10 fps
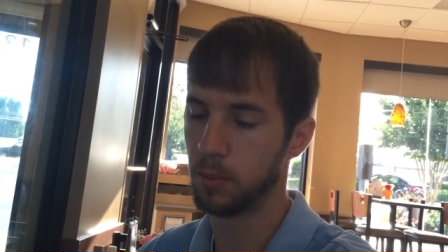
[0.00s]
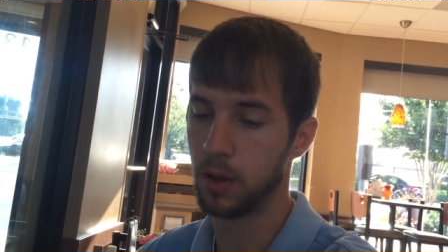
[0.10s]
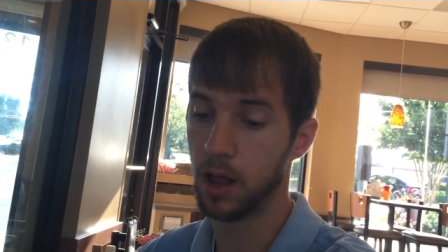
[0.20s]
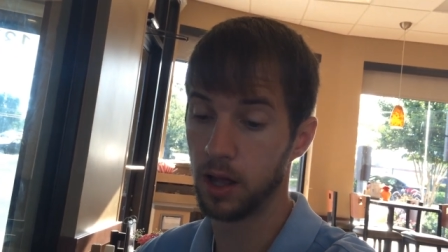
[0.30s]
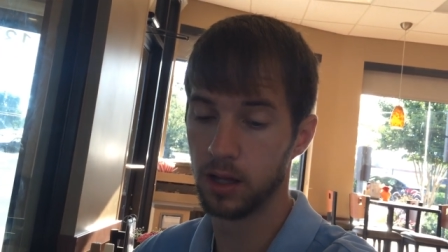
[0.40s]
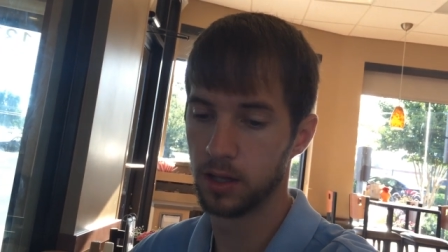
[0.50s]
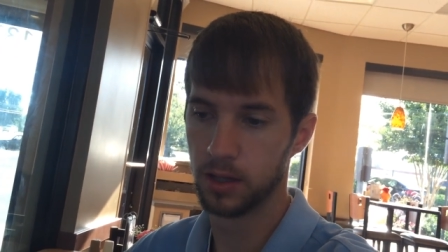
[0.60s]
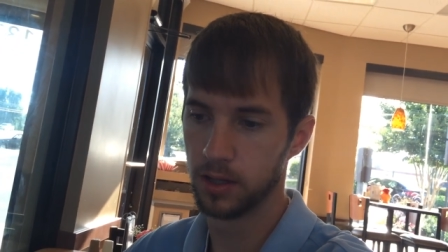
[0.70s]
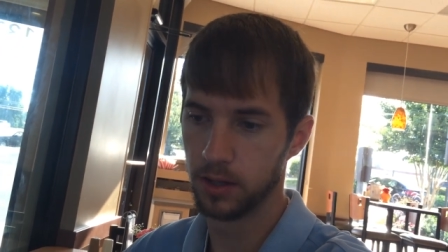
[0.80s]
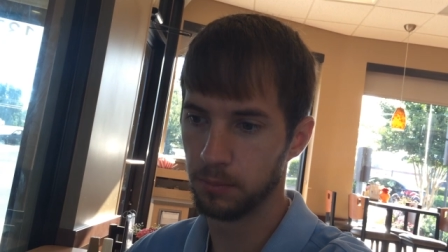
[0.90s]
blah, blah.
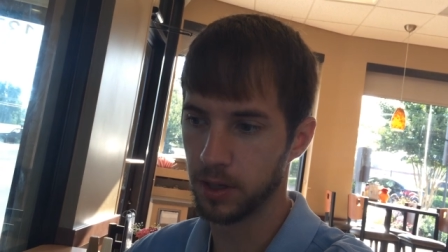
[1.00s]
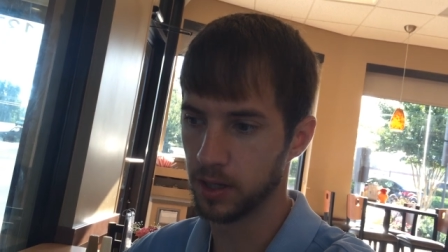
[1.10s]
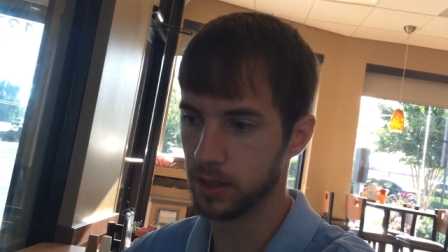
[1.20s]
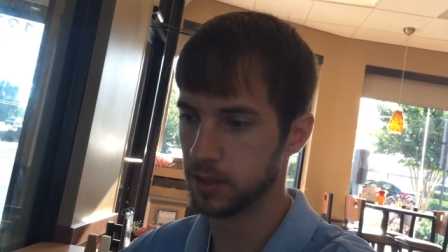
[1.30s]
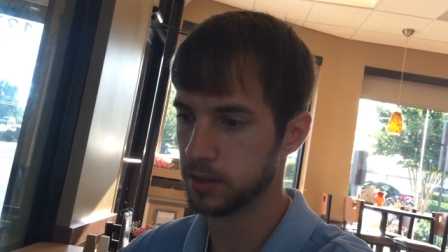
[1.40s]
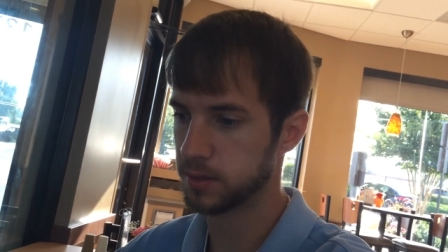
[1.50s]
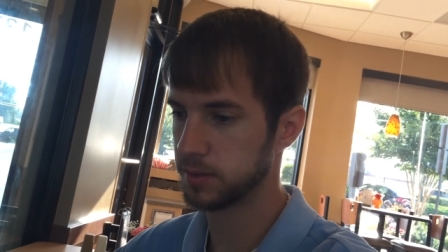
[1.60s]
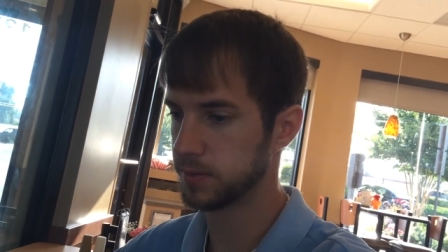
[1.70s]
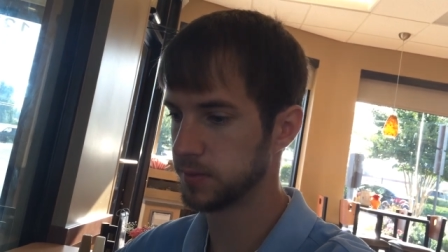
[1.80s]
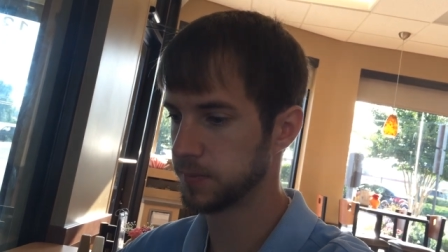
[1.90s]
Yeah, this is but
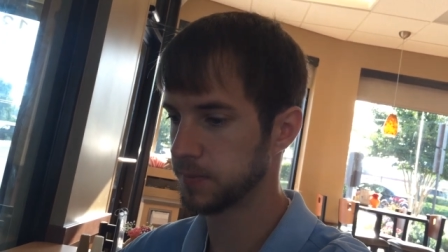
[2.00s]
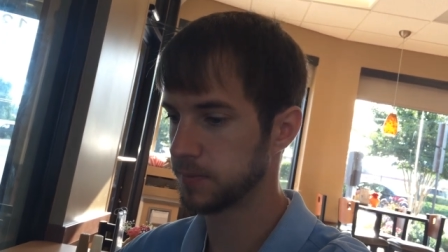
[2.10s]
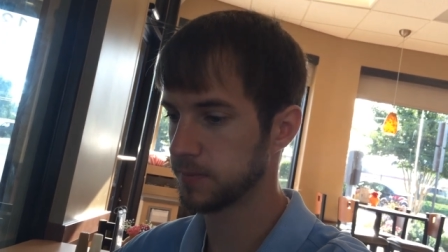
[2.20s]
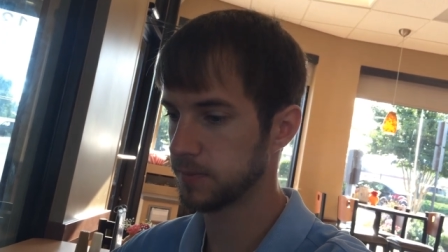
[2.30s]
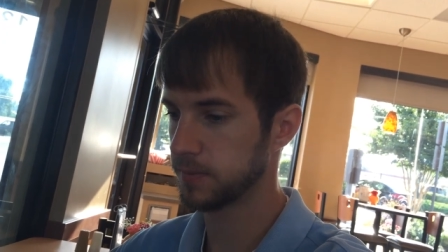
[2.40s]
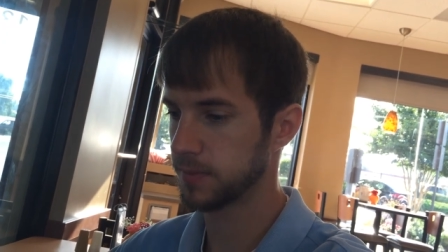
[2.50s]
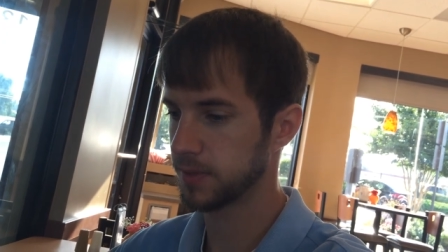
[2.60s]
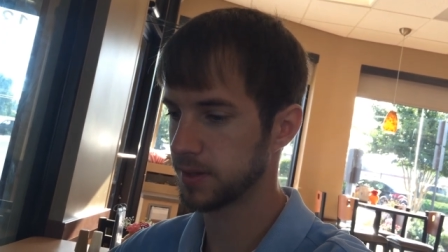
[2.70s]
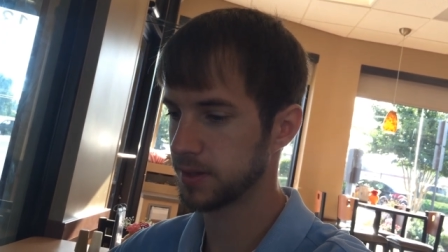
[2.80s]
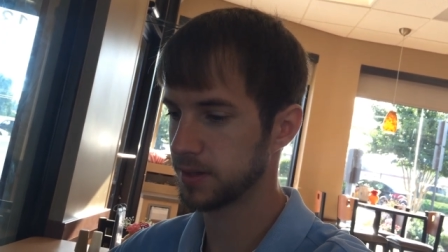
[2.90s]
I call it up
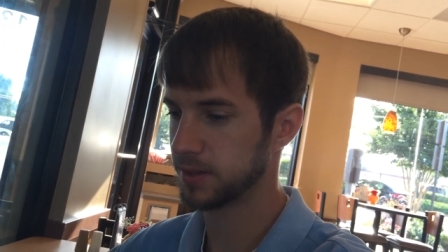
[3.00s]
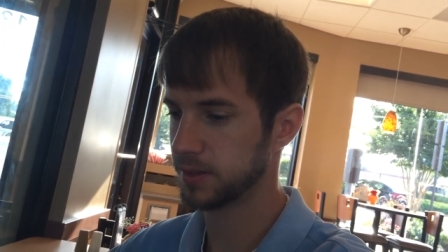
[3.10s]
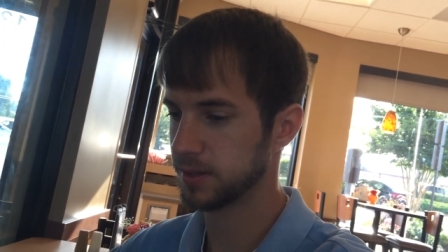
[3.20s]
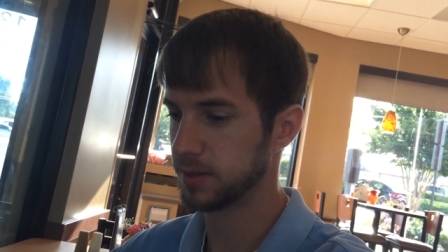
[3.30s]
that.